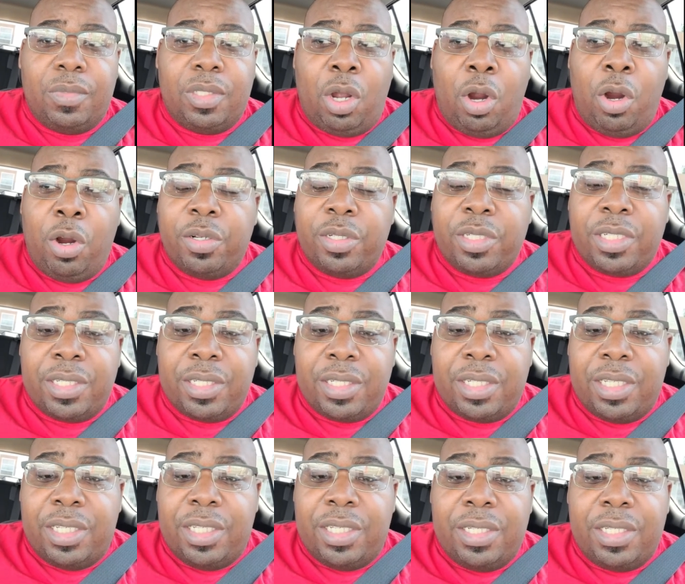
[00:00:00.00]
heart
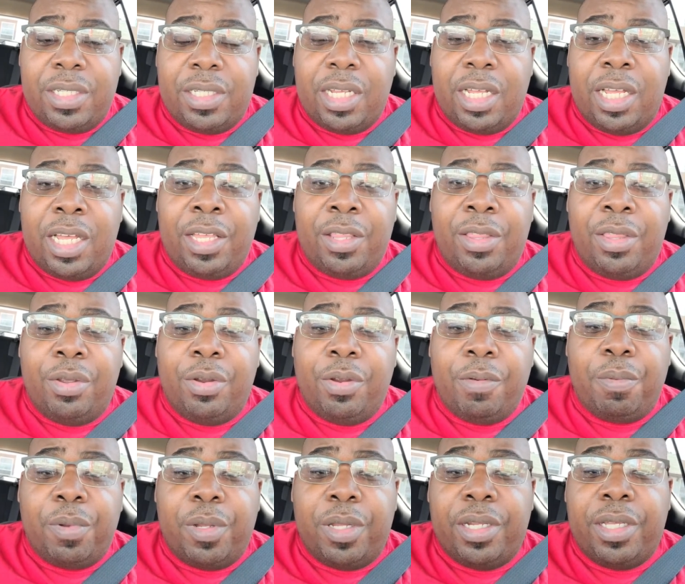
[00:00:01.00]
disease. There are
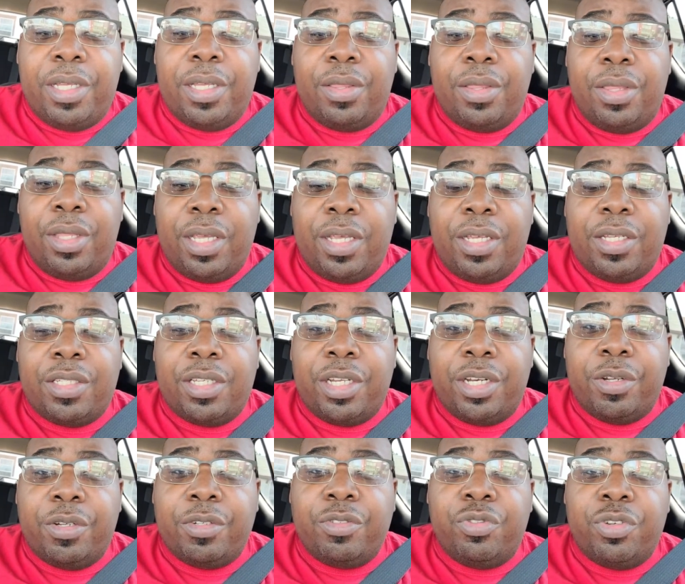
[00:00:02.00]
plenty of things that
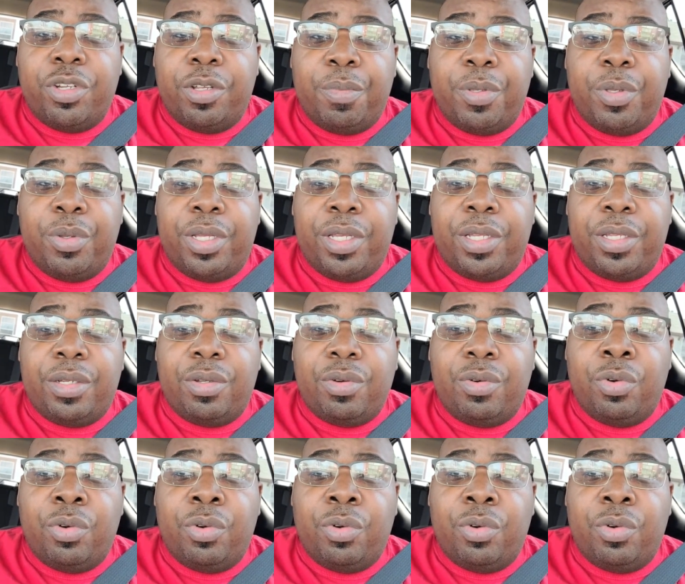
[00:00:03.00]
are attributed